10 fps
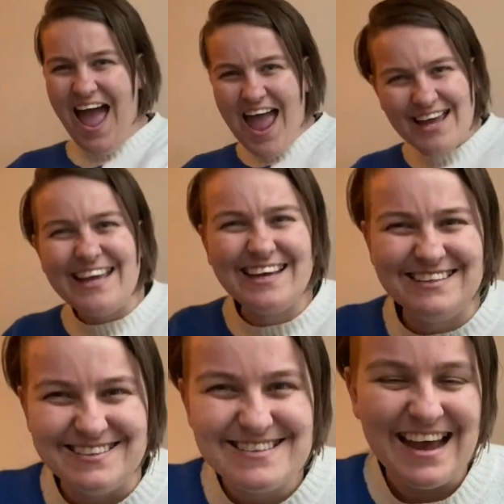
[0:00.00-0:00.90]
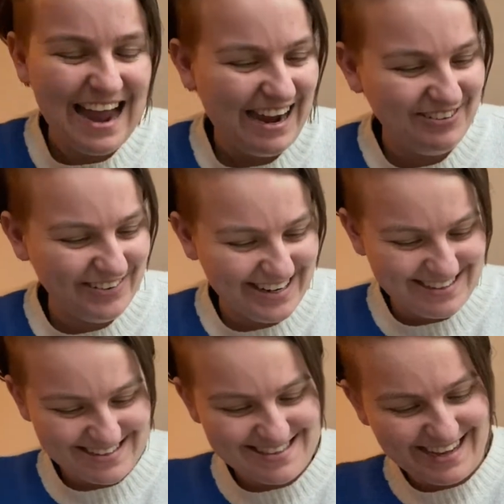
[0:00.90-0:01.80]
It is! How
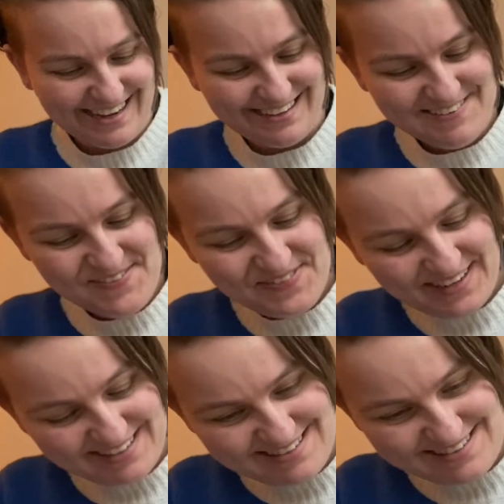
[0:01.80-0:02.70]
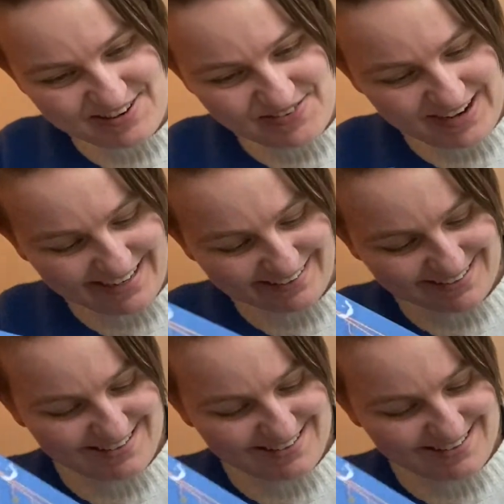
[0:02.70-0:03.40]
weird is that? That is so weird.